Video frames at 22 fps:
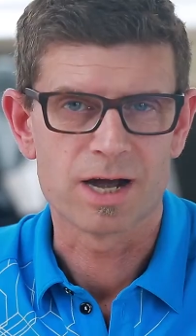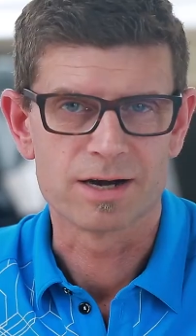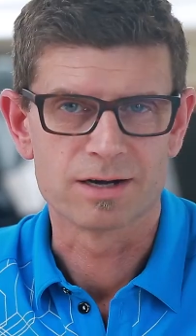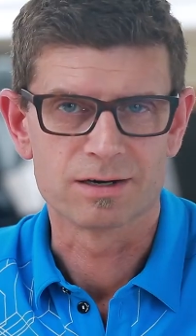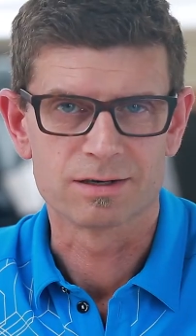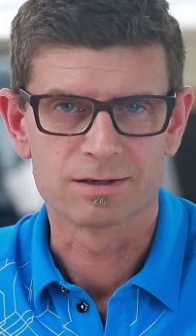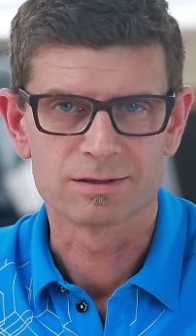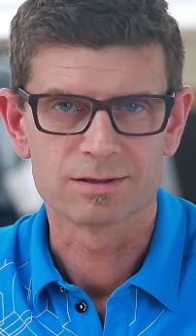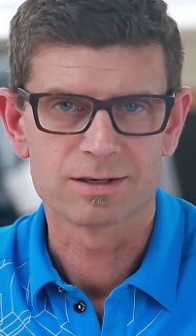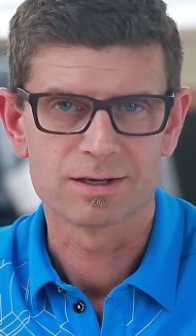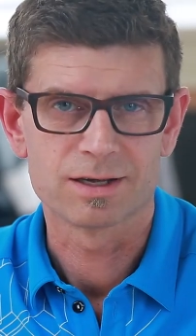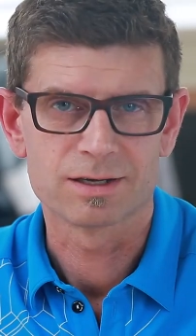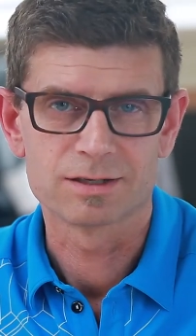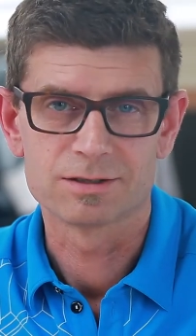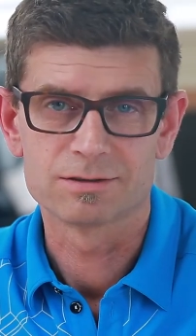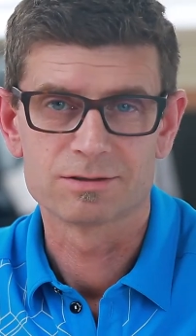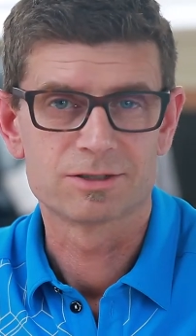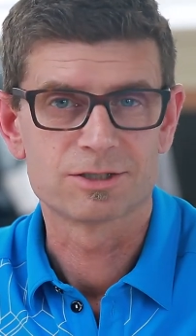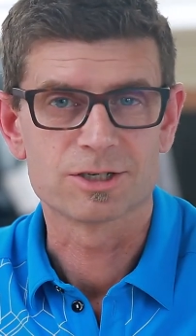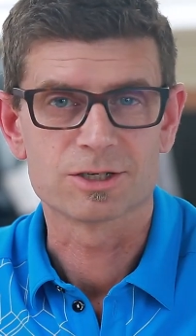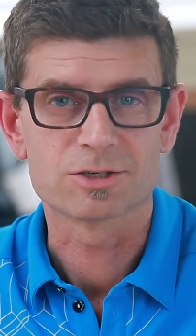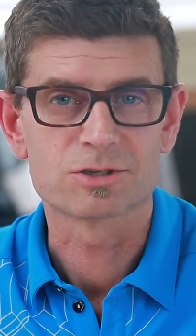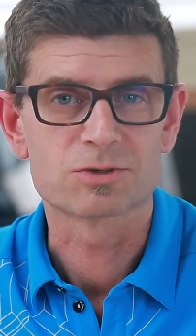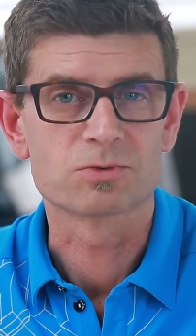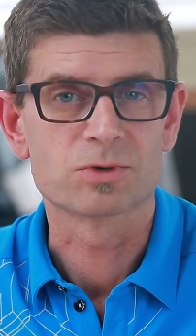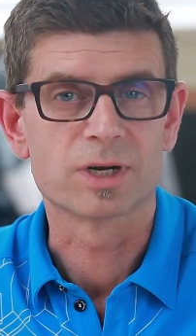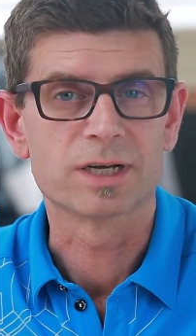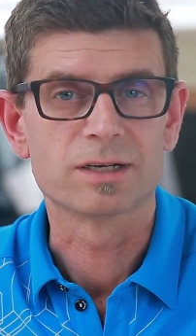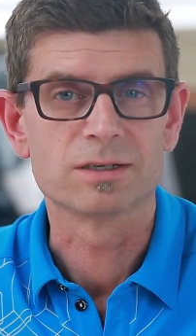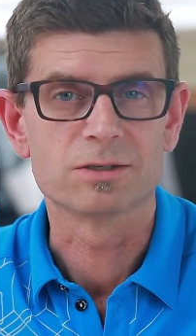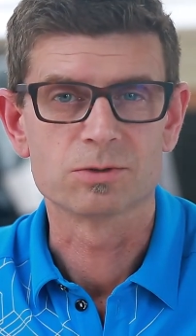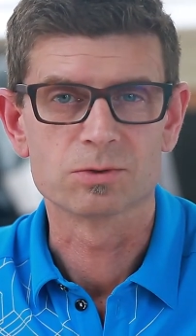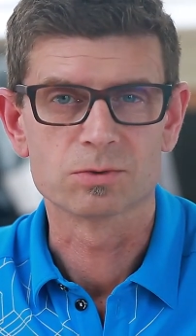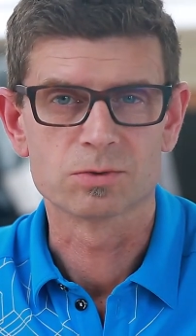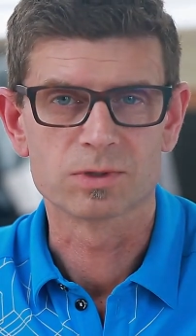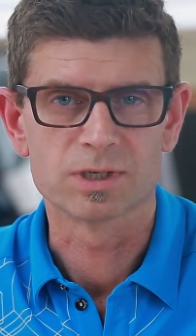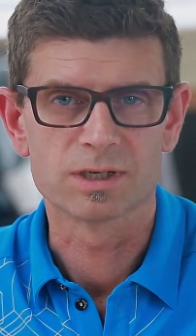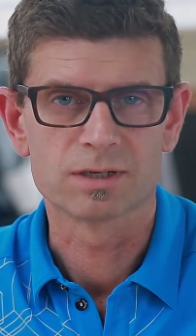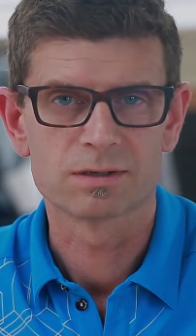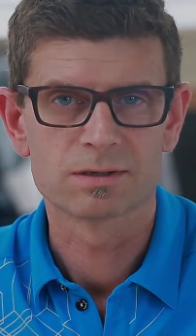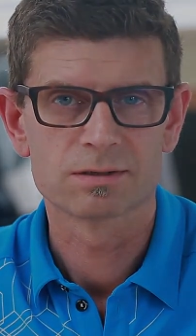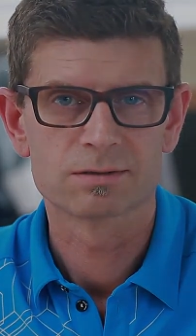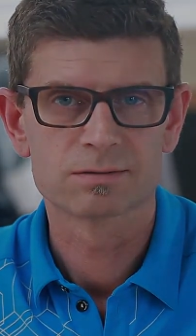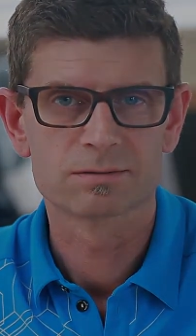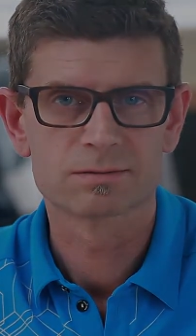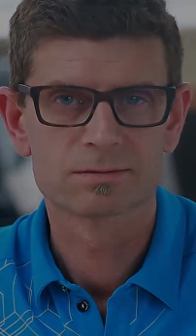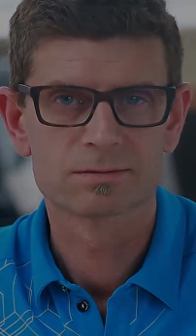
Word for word: iron, just ready to wear.